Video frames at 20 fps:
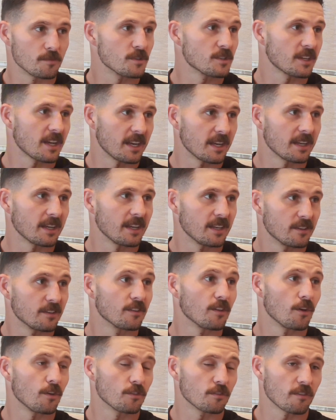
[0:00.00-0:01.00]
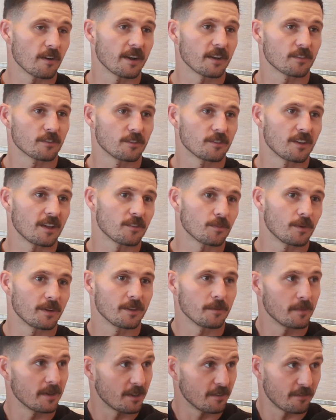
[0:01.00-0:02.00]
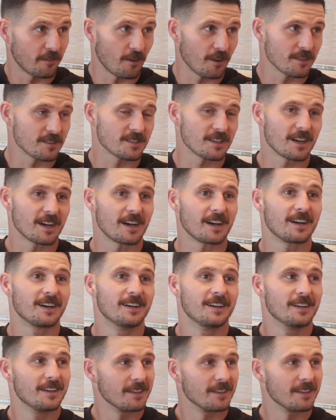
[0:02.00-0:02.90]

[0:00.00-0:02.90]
just getting into those ranks because that's where the bigger fights are,